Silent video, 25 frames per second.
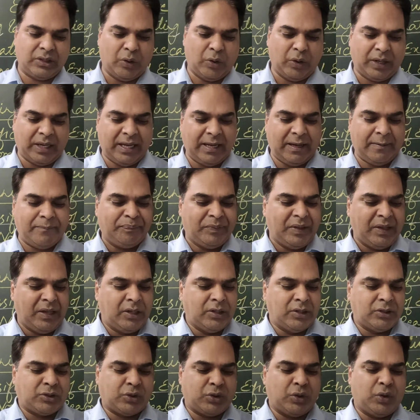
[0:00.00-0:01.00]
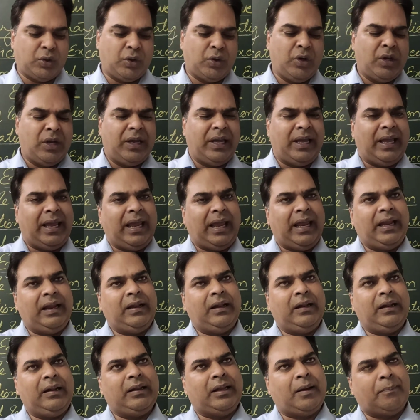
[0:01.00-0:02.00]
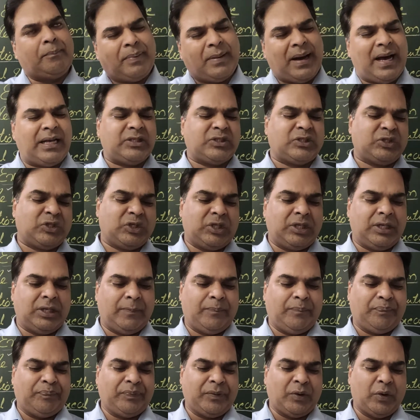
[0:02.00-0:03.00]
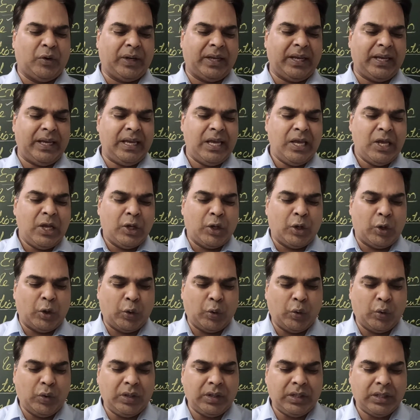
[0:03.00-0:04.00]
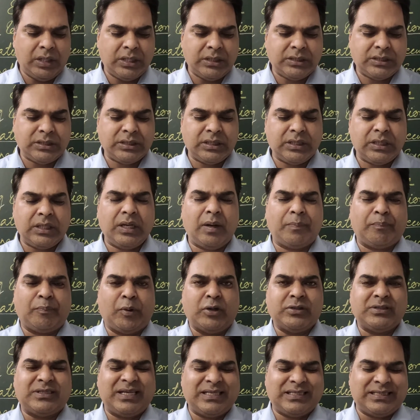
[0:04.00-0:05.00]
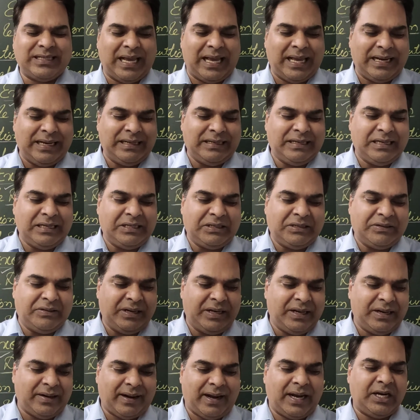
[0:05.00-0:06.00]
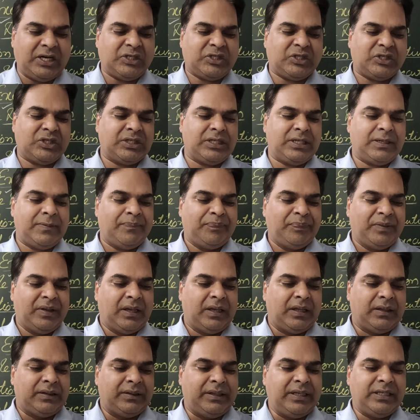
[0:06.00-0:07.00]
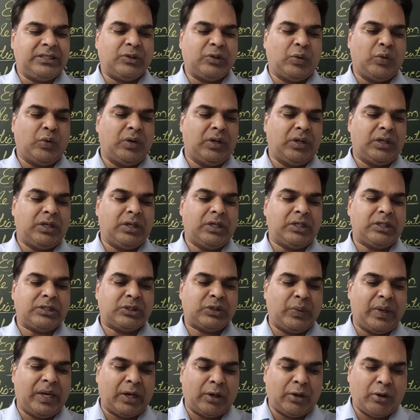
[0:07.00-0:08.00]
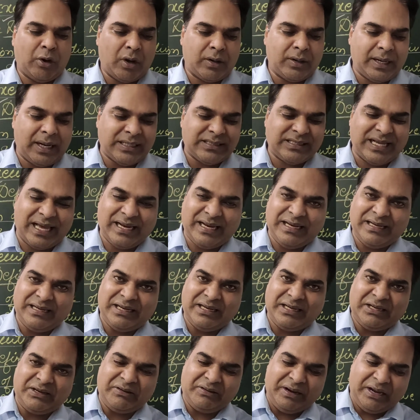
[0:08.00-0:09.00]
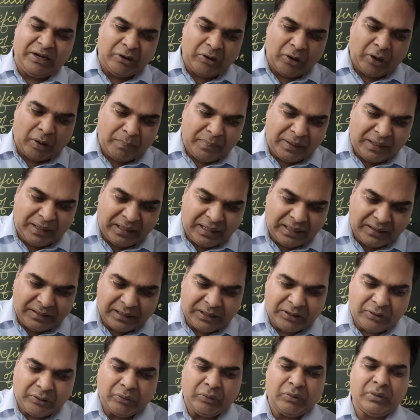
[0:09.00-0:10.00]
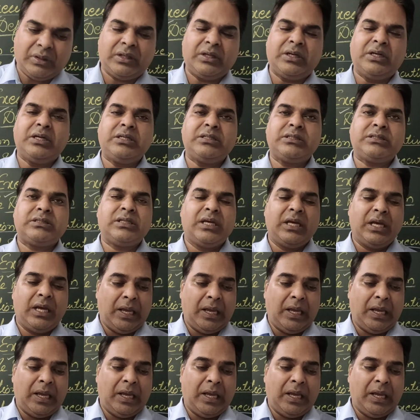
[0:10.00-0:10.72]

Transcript: Okay, so in the past, okay, rulers possess hereditary rights. These rulers were known as hereditary nominated rulers.